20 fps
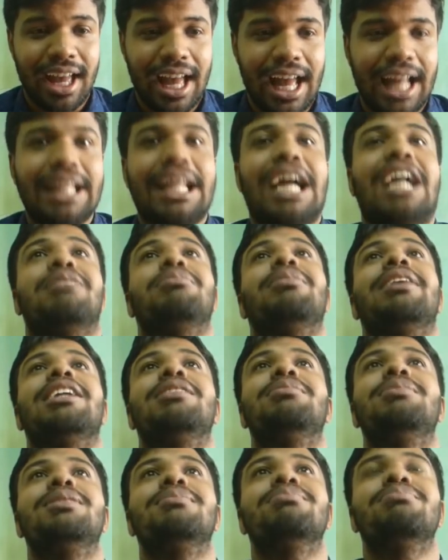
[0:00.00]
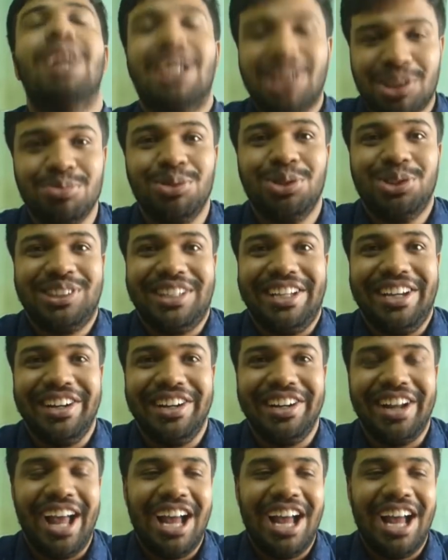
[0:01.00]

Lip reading: And that made me much more scared.